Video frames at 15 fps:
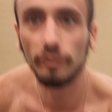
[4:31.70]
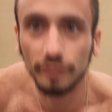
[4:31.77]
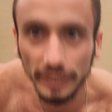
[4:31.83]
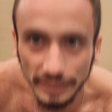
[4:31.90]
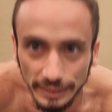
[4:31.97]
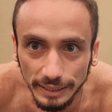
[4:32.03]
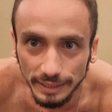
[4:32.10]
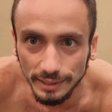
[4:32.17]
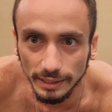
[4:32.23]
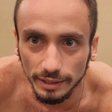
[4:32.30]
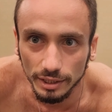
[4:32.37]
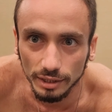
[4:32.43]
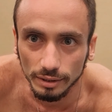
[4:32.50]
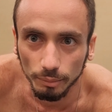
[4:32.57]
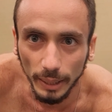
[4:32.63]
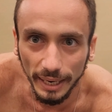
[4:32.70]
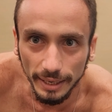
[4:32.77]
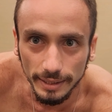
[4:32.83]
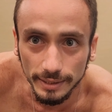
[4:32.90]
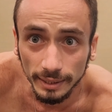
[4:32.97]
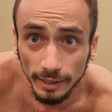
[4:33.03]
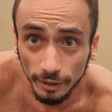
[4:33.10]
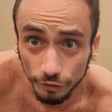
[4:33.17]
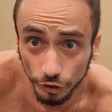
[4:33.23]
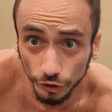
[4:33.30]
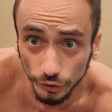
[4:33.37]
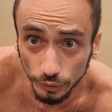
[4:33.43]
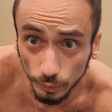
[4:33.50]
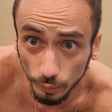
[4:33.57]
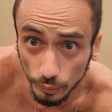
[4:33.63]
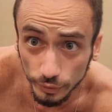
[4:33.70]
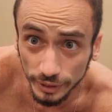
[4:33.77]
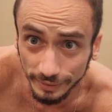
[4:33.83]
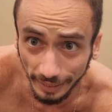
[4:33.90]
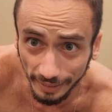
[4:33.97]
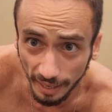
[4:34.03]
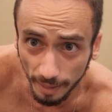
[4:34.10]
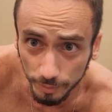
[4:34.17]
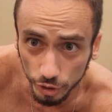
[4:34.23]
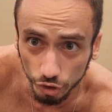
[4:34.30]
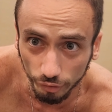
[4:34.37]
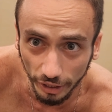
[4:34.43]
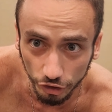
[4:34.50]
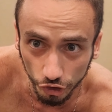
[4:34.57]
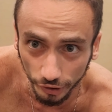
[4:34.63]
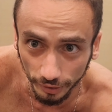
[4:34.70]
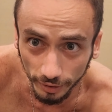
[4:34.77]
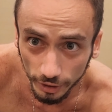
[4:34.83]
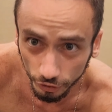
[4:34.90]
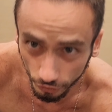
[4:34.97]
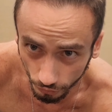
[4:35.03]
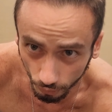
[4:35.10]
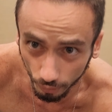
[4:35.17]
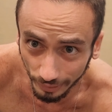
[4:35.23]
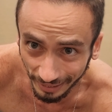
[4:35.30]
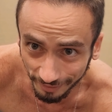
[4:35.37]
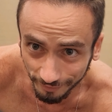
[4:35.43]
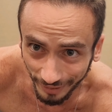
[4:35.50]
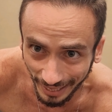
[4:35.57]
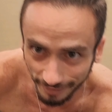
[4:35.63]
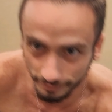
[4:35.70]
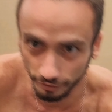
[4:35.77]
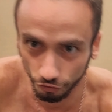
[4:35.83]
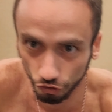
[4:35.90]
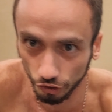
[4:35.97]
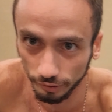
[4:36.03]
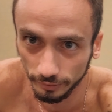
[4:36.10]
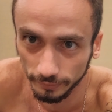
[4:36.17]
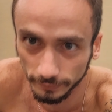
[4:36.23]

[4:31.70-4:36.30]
of the easiest ways to use dynamic stretching to your advantage.